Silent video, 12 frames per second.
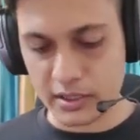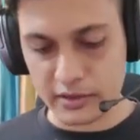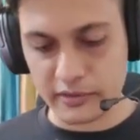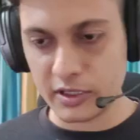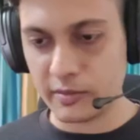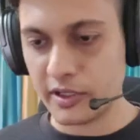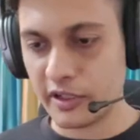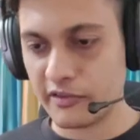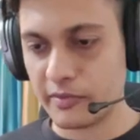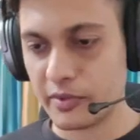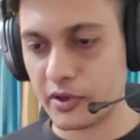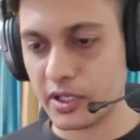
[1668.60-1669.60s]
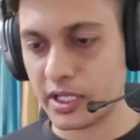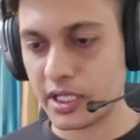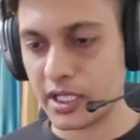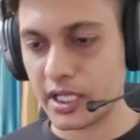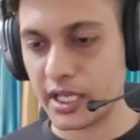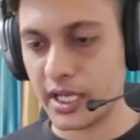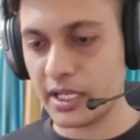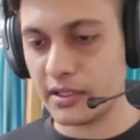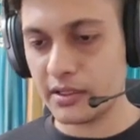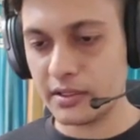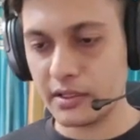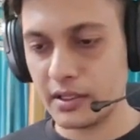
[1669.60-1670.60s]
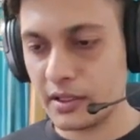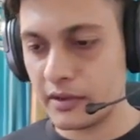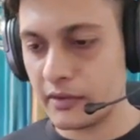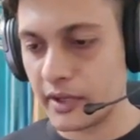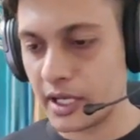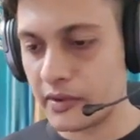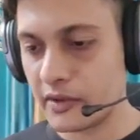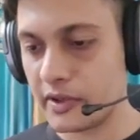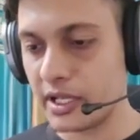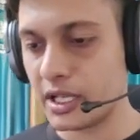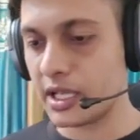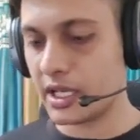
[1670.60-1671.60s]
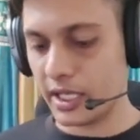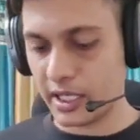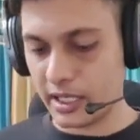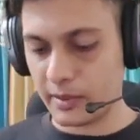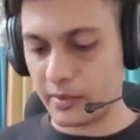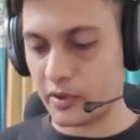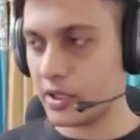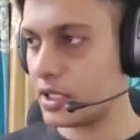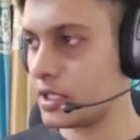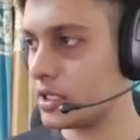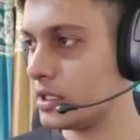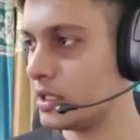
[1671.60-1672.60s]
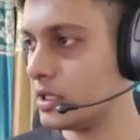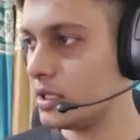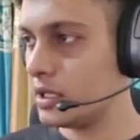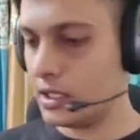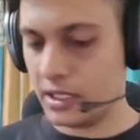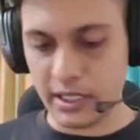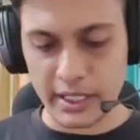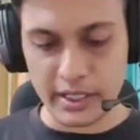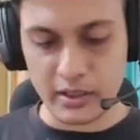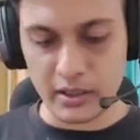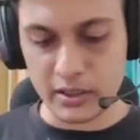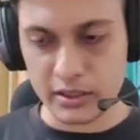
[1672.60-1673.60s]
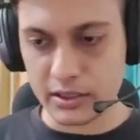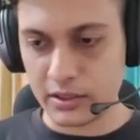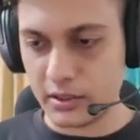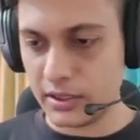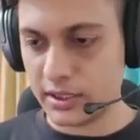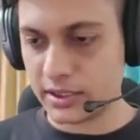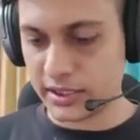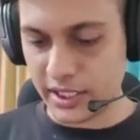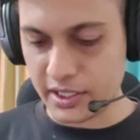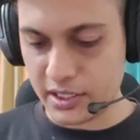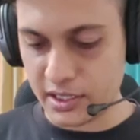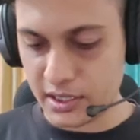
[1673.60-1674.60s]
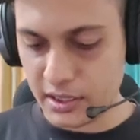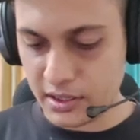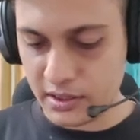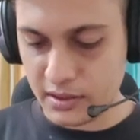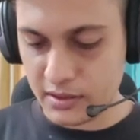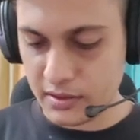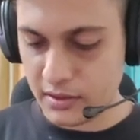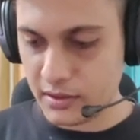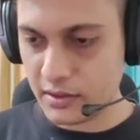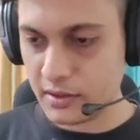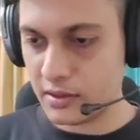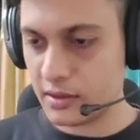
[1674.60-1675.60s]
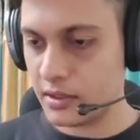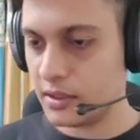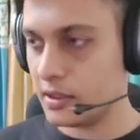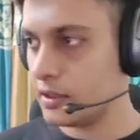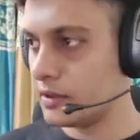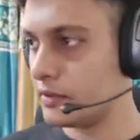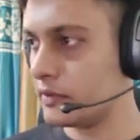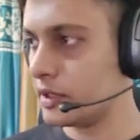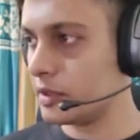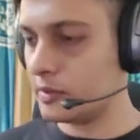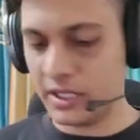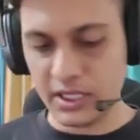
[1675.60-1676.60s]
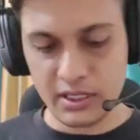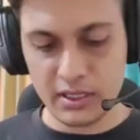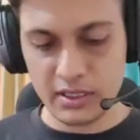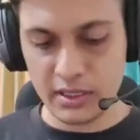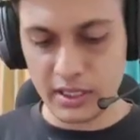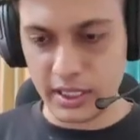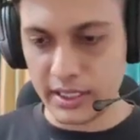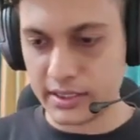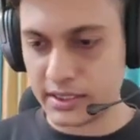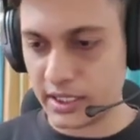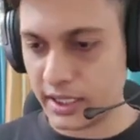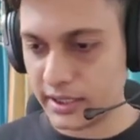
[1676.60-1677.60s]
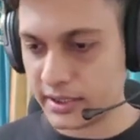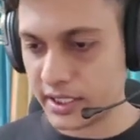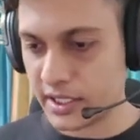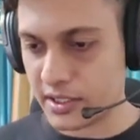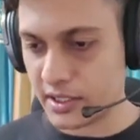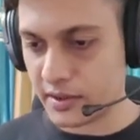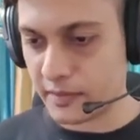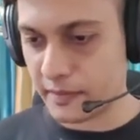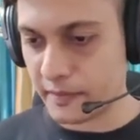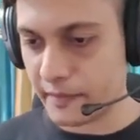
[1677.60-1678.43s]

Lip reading: This will be of product create whenever we are creating a product, and also this session will be async session,